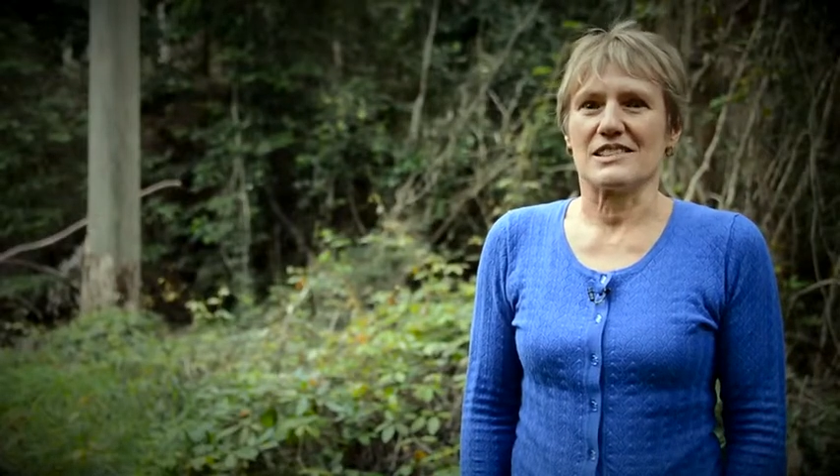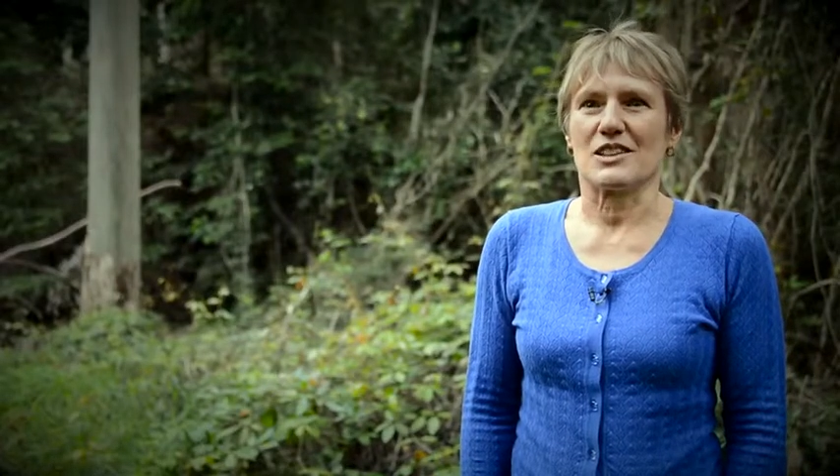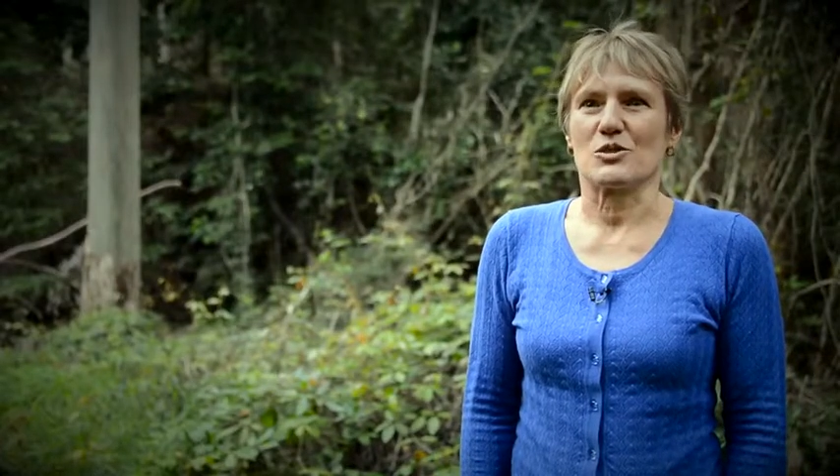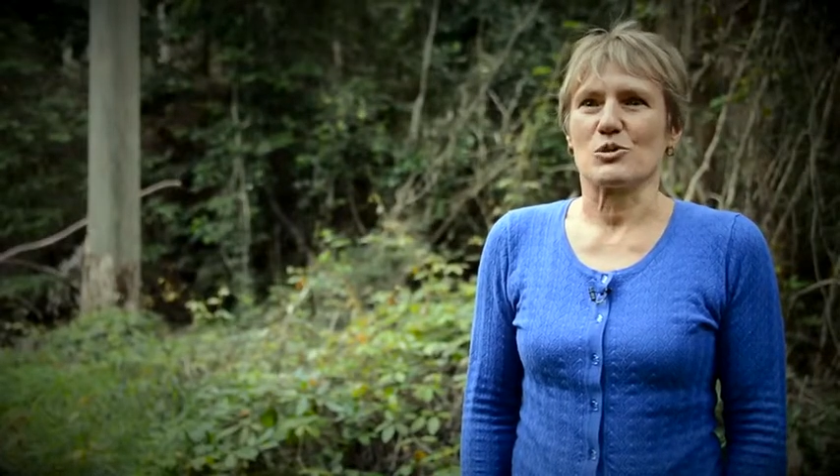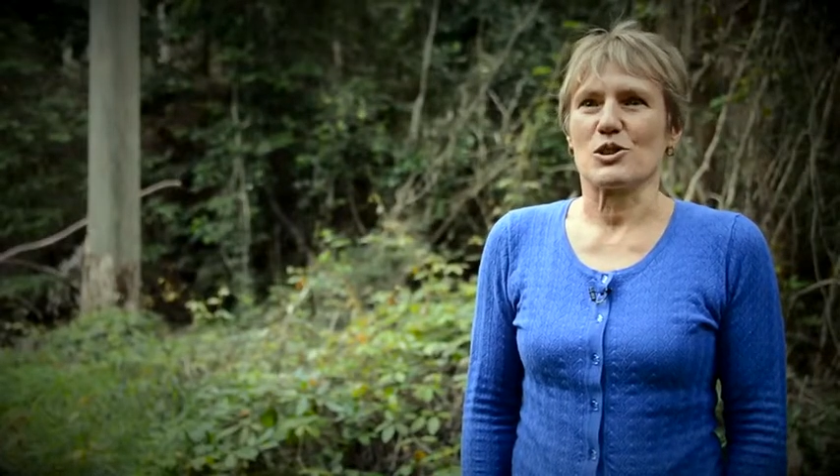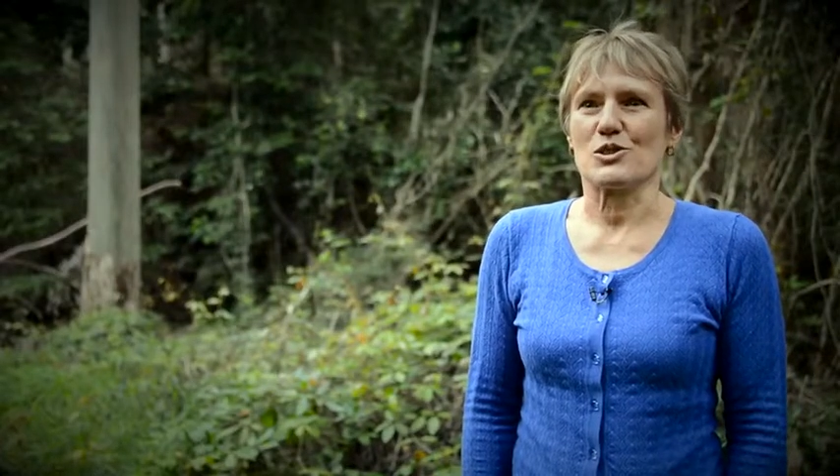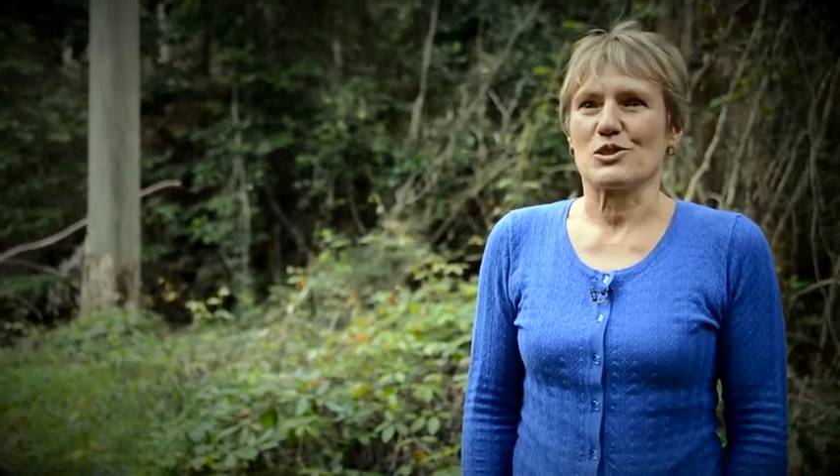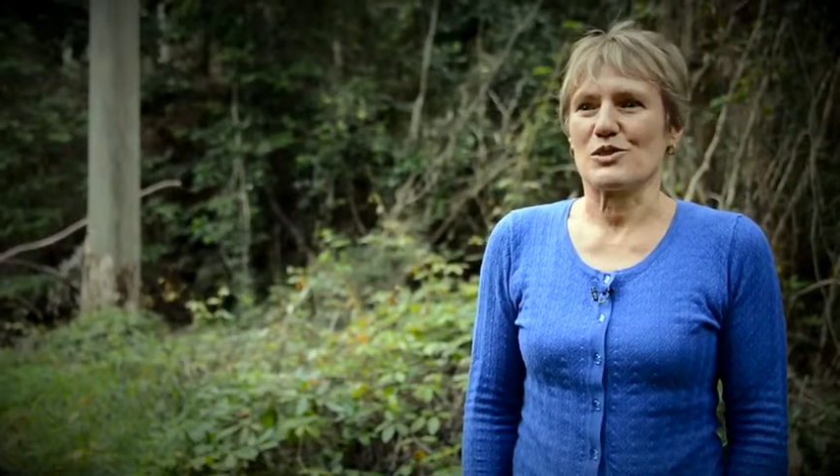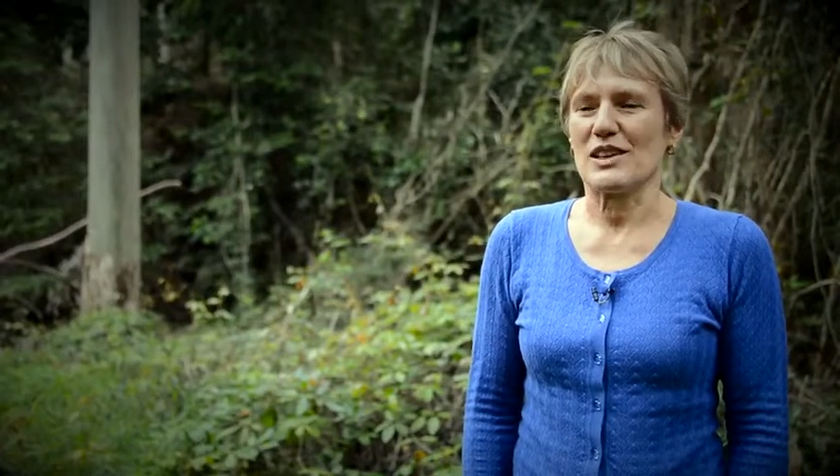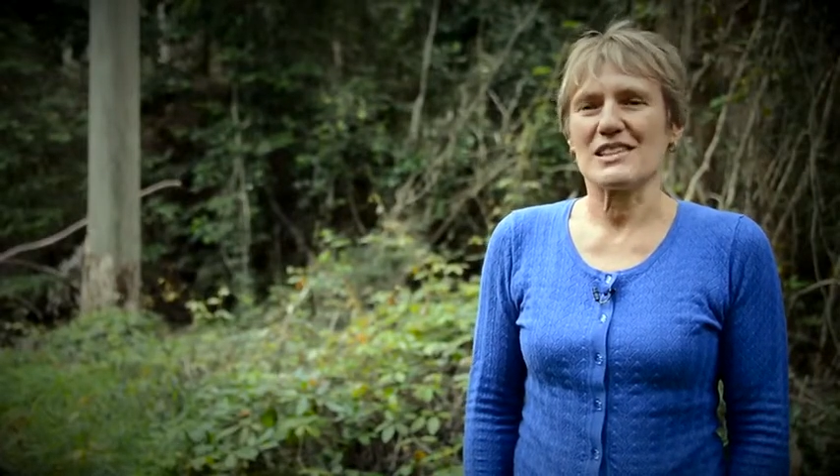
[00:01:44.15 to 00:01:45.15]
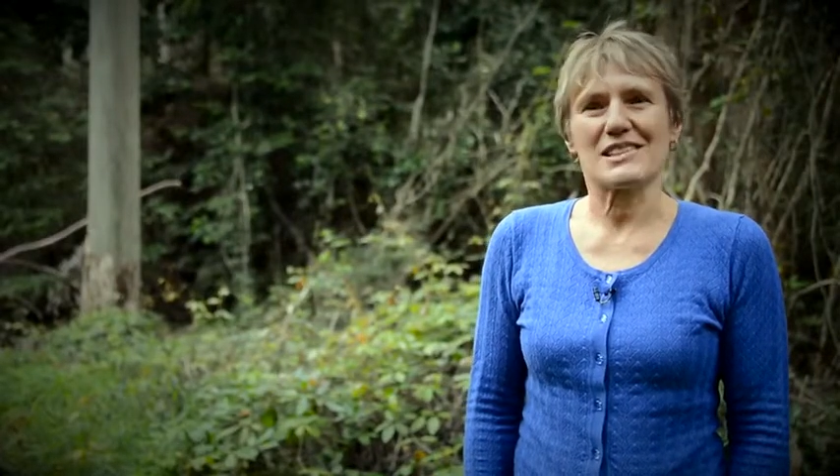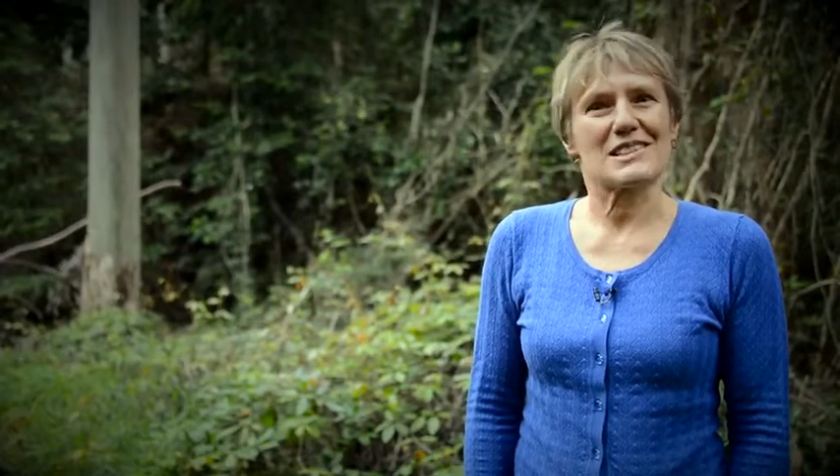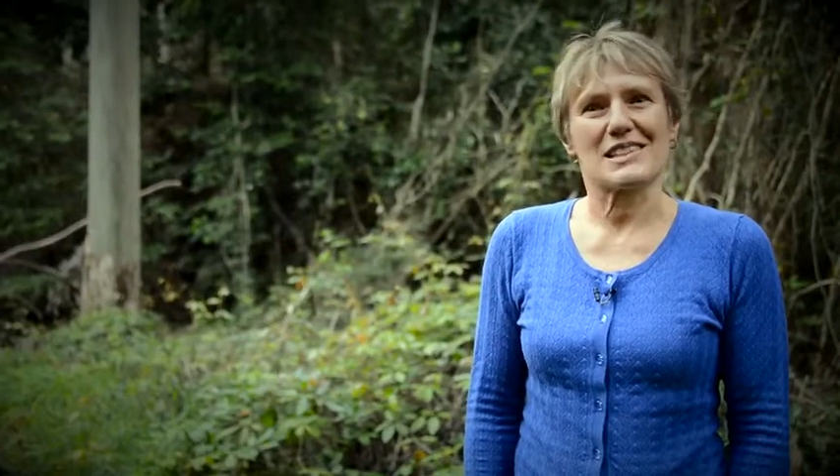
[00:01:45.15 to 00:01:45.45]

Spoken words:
all those sort of things.